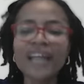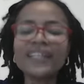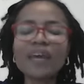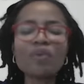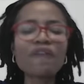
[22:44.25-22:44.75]

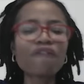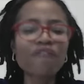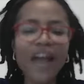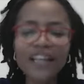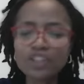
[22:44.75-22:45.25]
They will
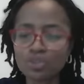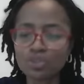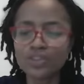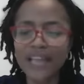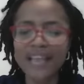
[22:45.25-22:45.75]
find you.
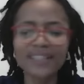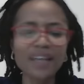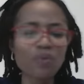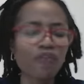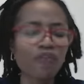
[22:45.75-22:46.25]
Yes, they
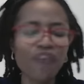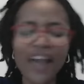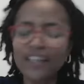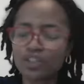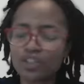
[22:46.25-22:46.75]
will
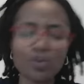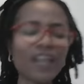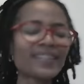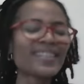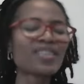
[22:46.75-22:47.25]
find you.
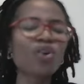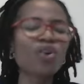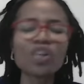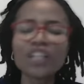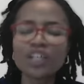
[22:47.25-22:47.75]
It is
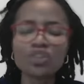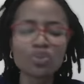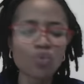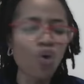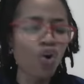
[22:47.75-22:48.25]
only
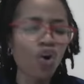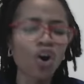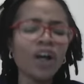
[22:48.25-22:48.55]
you, oh God,